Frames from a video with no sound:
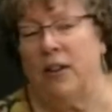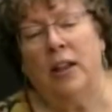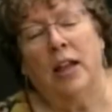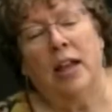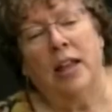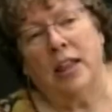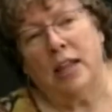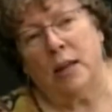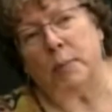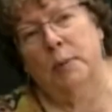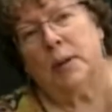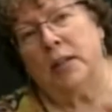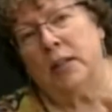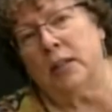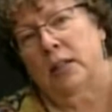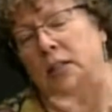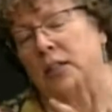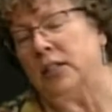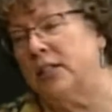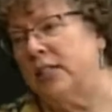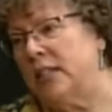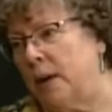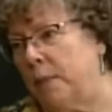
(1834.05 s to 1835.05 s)
They'd be a
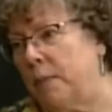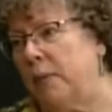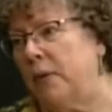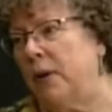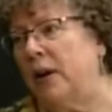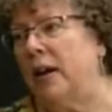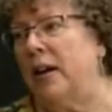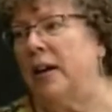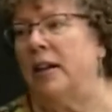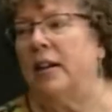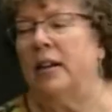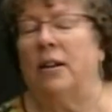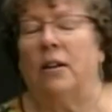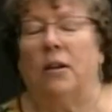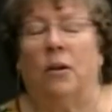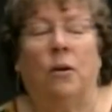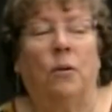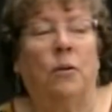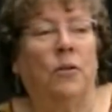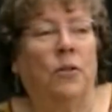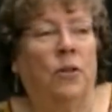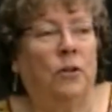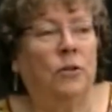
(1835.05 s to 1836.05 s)
little separated,
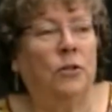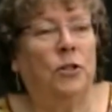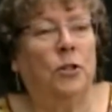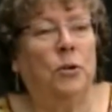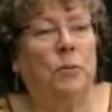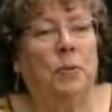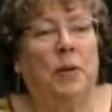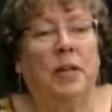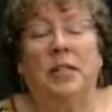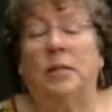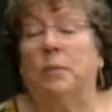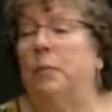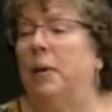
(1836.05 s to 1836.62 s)
in those two places,